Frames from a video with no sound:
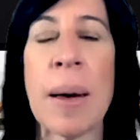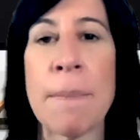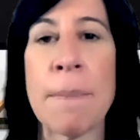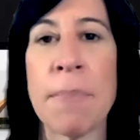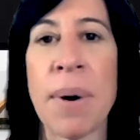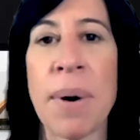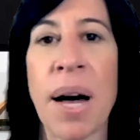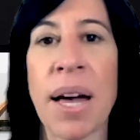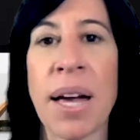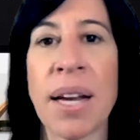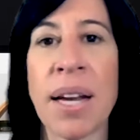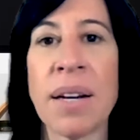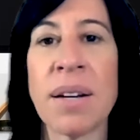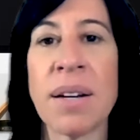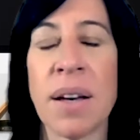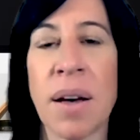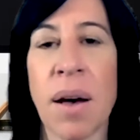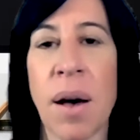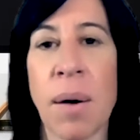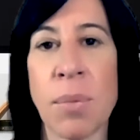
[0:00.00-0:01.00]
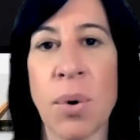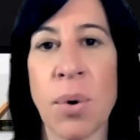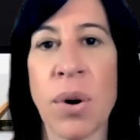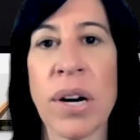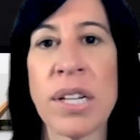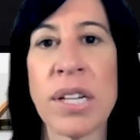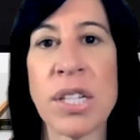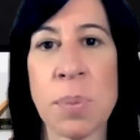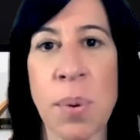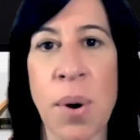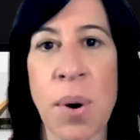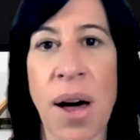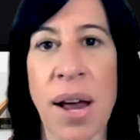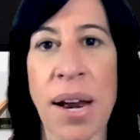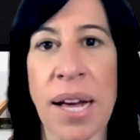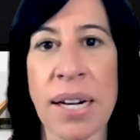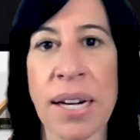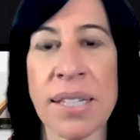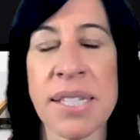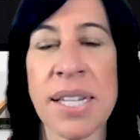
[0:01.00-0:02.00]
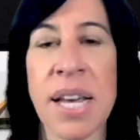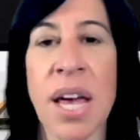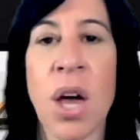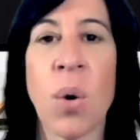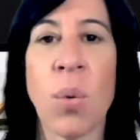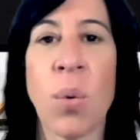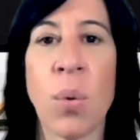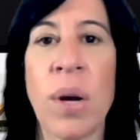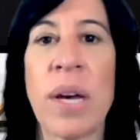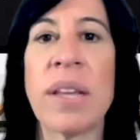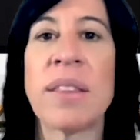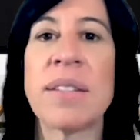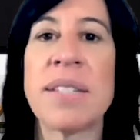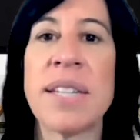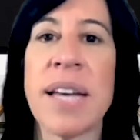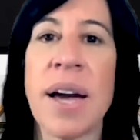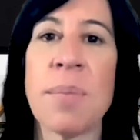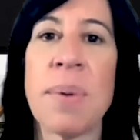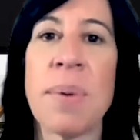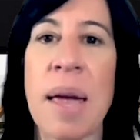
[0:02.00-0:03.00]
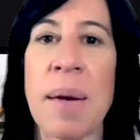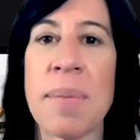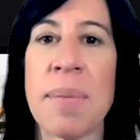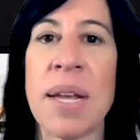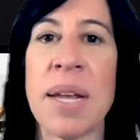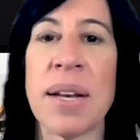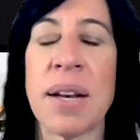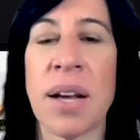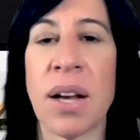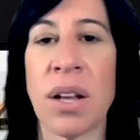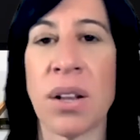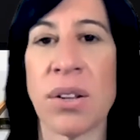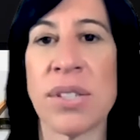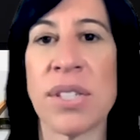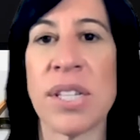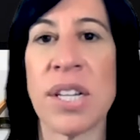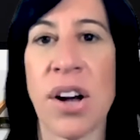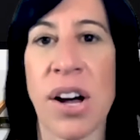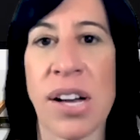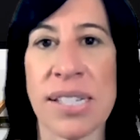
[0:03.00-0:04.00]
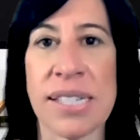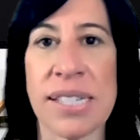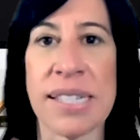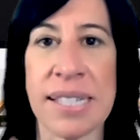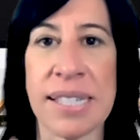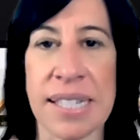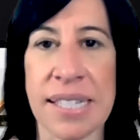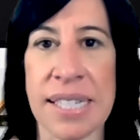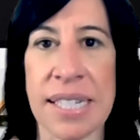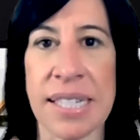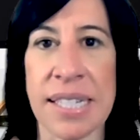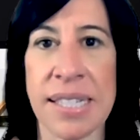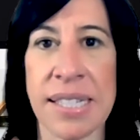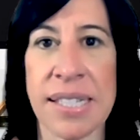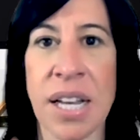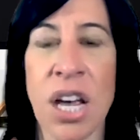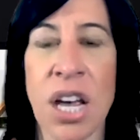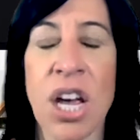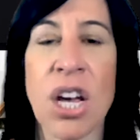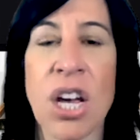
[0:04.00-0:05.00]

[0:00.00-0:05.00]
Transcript: combine a mortgage product with down payment and closing cost assistance.